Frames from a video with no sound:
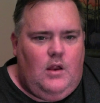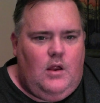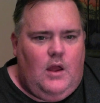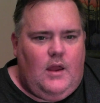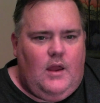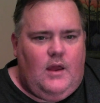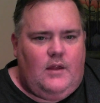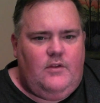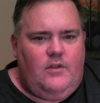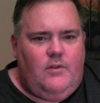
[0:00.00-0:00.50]

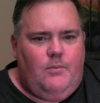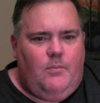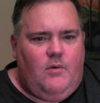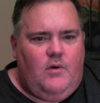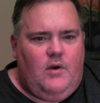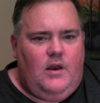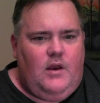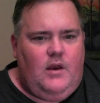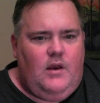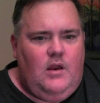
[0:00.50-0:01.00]
got to the
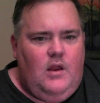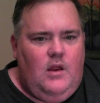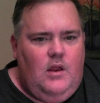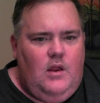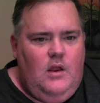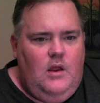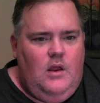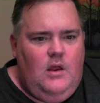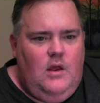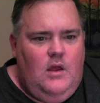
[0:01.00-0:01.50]
point
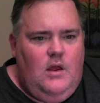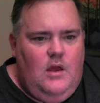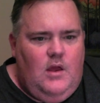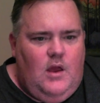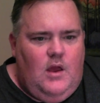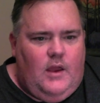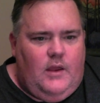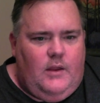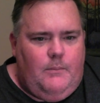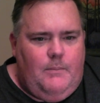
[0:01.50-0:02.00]

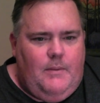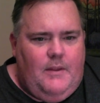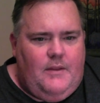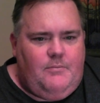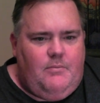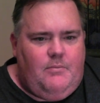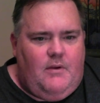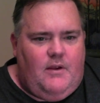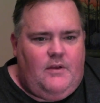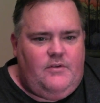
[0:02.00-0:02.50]
I could
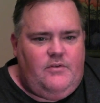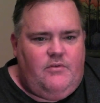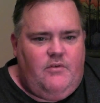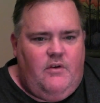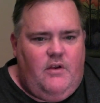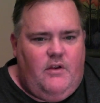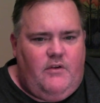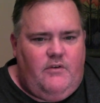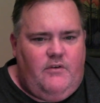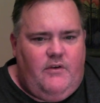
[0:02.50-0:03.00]
bench press
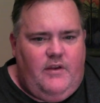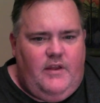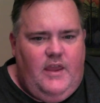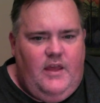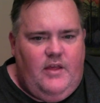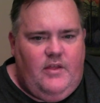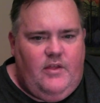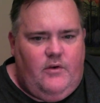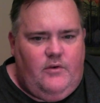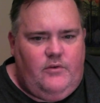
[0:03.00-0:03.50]
300
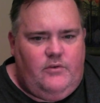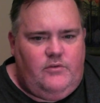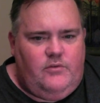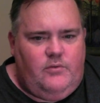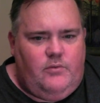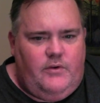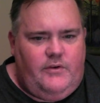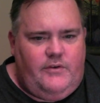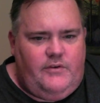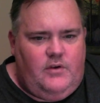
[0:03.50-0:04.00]
kilos,
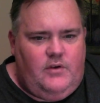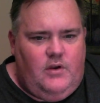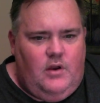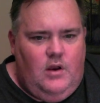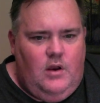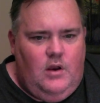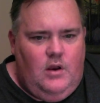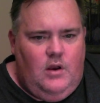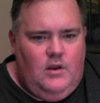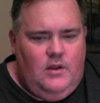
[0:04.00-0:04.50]
which
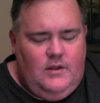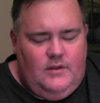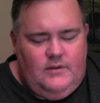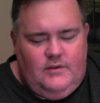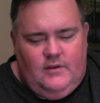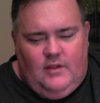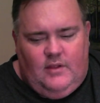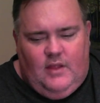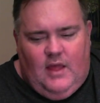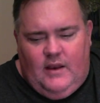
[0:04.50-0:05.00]
it's
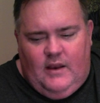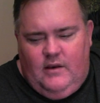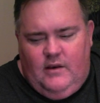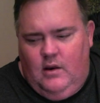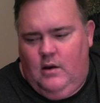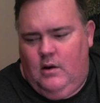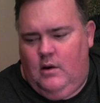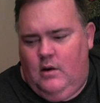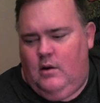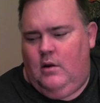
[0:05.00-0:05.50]
a lot.
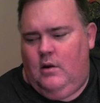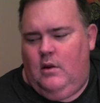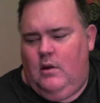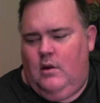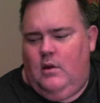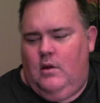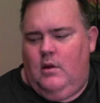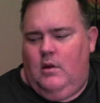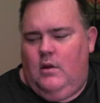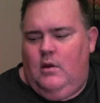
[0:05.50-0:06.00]

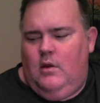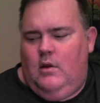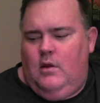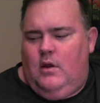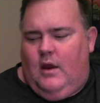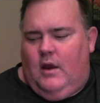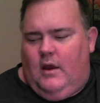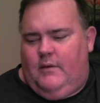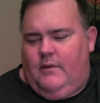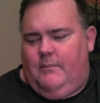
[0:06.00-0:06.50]
I
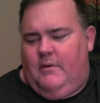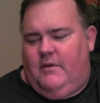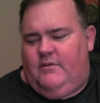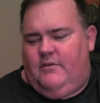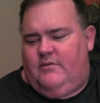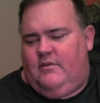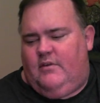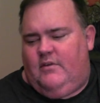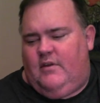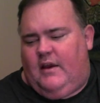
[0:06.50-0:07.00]
could
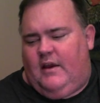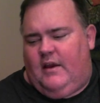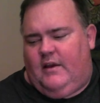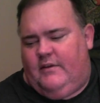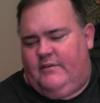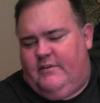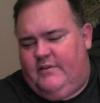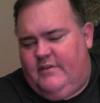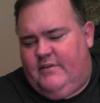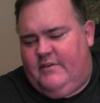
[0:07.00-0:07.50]
lift it
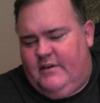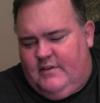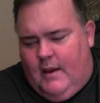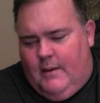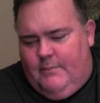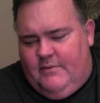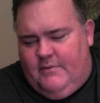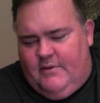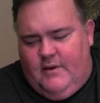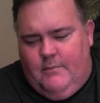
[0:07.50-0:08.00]
6
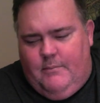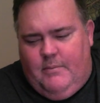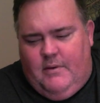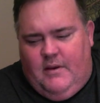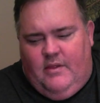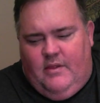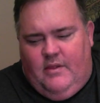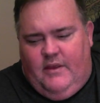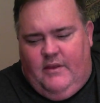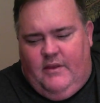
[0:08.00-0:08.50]
times
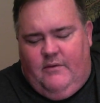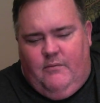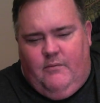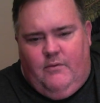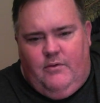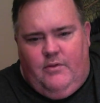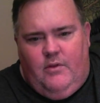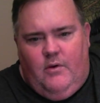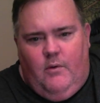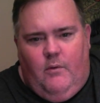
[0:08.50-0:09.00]
independently
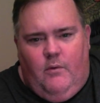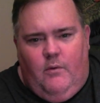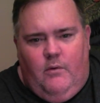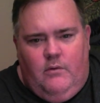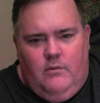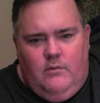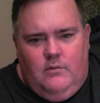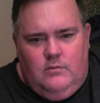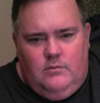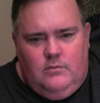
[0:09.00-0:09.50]
with no
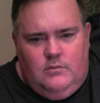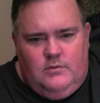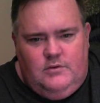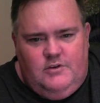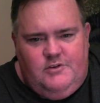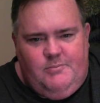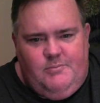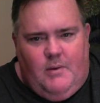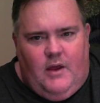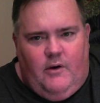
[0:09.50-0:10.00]

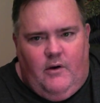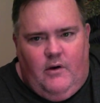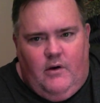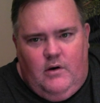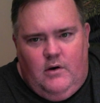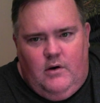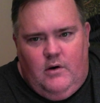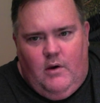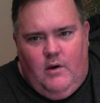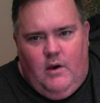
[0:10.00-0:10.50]
spotter,
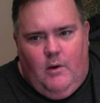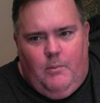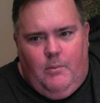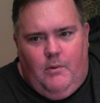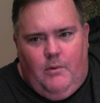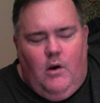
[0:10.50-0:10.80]
no helper.